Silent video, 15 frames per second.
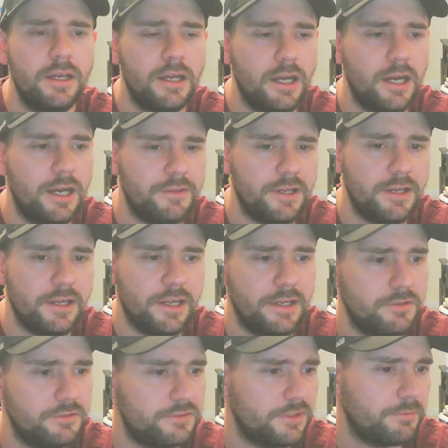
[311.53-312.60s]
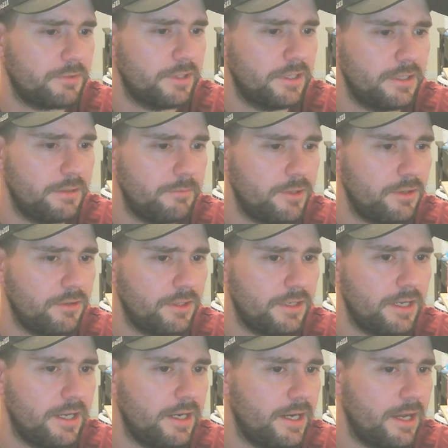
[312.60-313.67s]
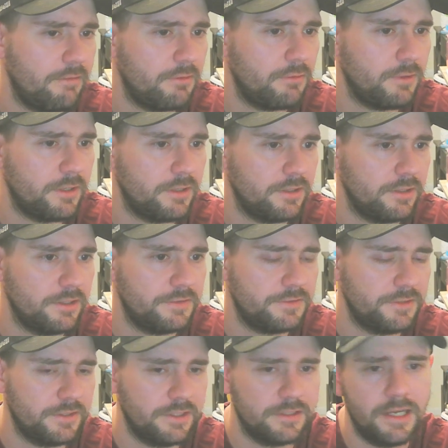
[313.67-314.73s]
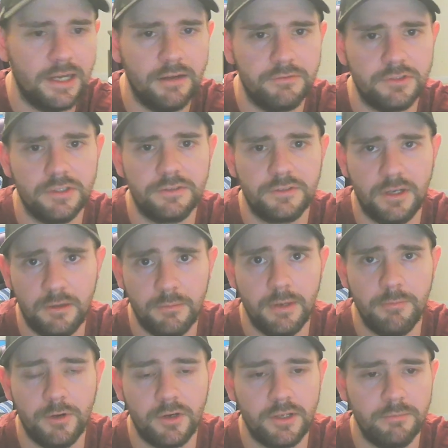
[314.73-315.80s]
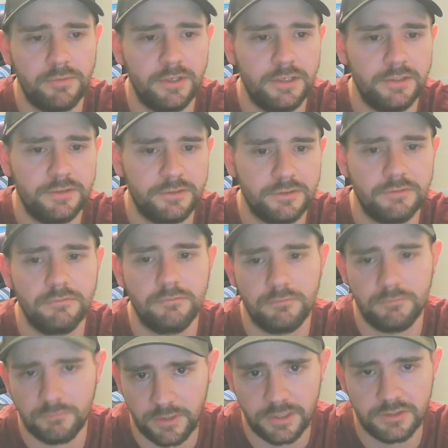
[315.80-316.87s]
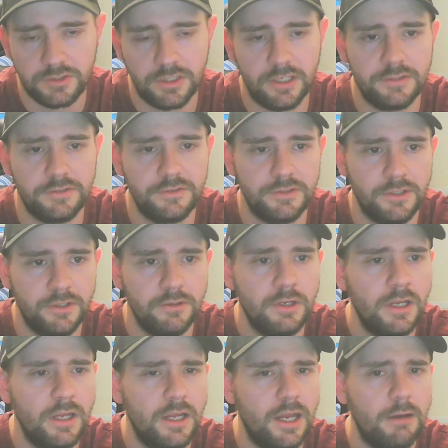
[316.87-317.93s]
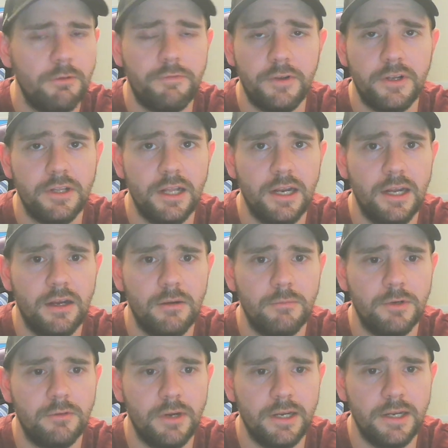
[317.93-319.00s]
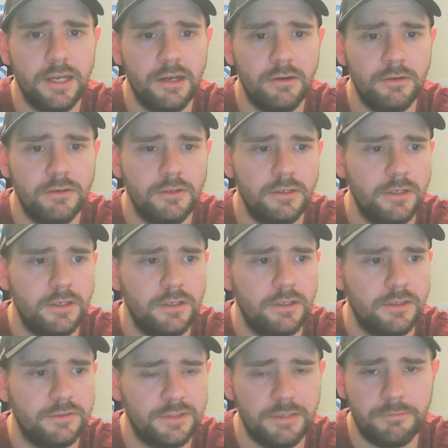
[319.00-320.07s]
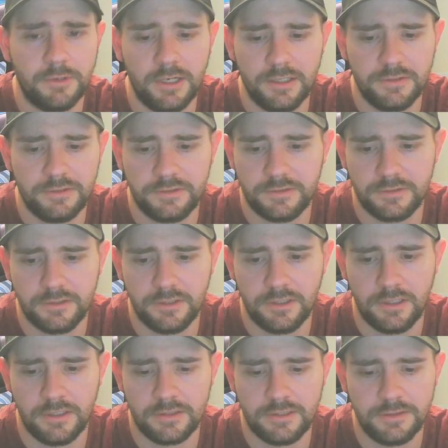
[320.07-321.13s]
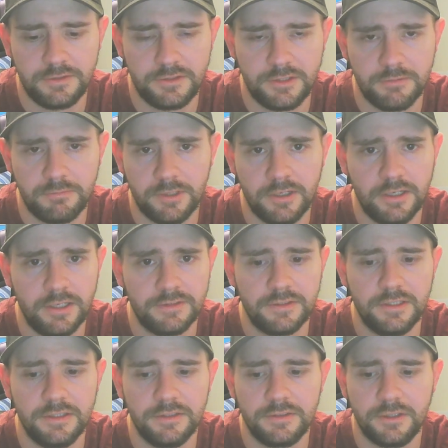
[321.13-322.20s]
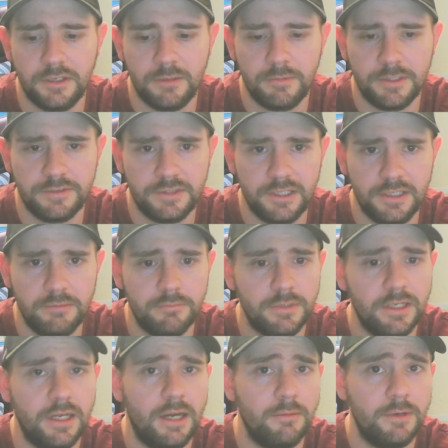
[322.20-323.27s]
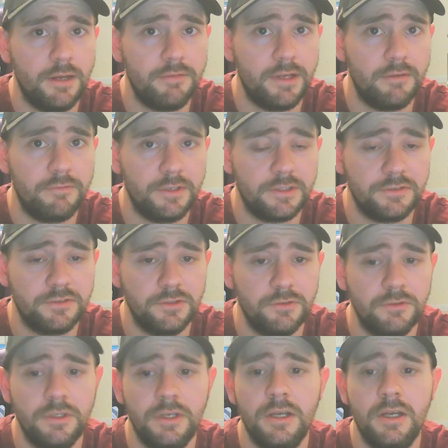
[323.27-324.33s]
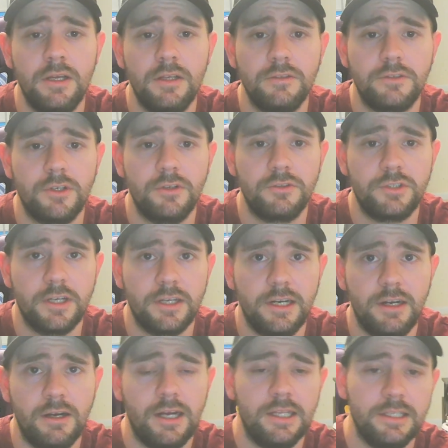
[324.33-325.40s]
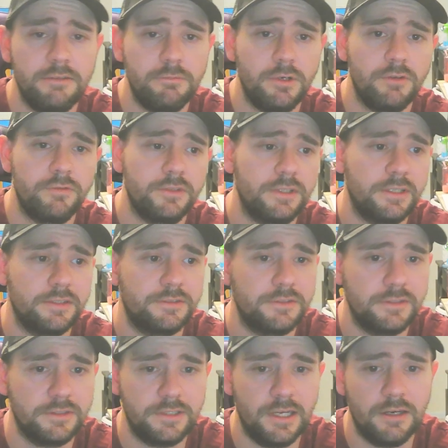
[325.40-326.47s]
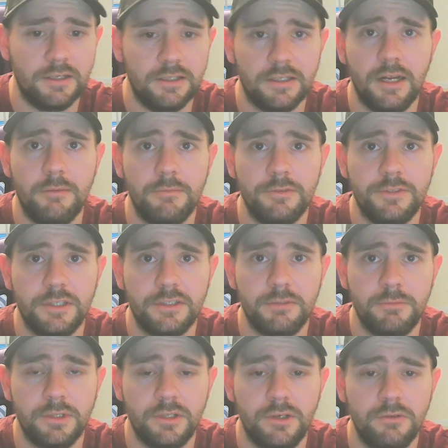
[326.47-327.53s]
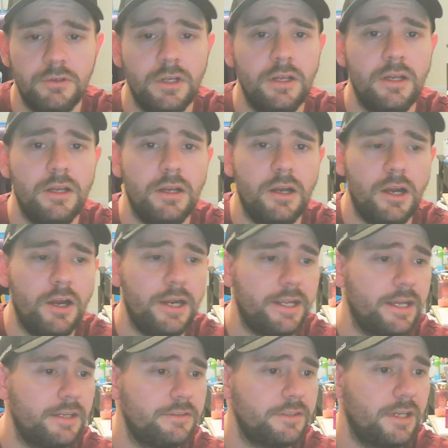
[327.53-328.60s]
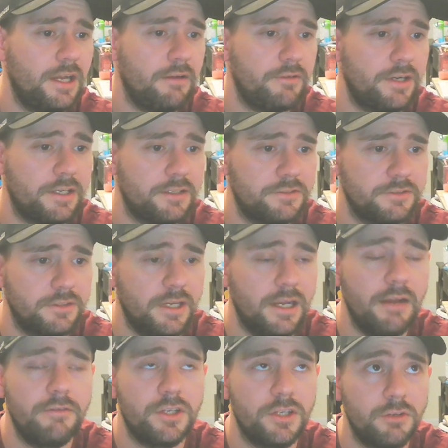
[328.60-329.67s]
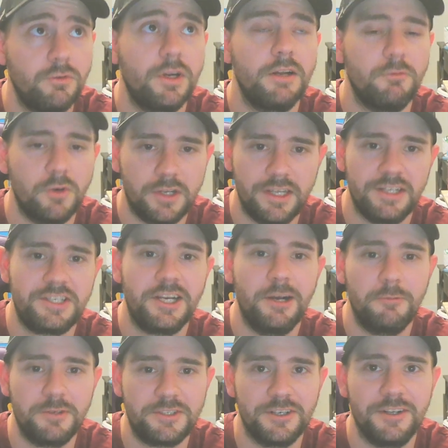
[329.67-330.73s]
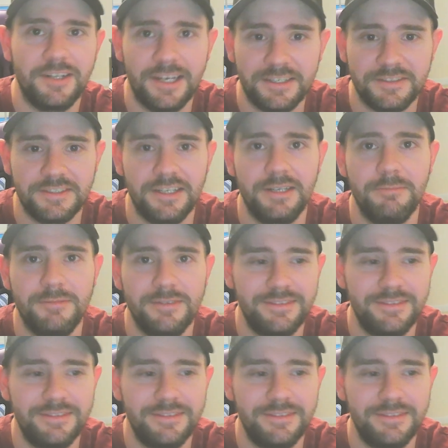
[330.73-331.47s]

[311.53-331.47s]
I think I gotta do something in the middle of the night, have it where it lists, and then have just on my marketplace readjust. So I'm gonna figure that out. But right now, same price on TCGplayer as it is on my site, but I'm gonna have that fixed soon. So check it out. I'll leave both links down in the comment section below. All right, guys. Have a good one, and we'll catch up with y'all next time.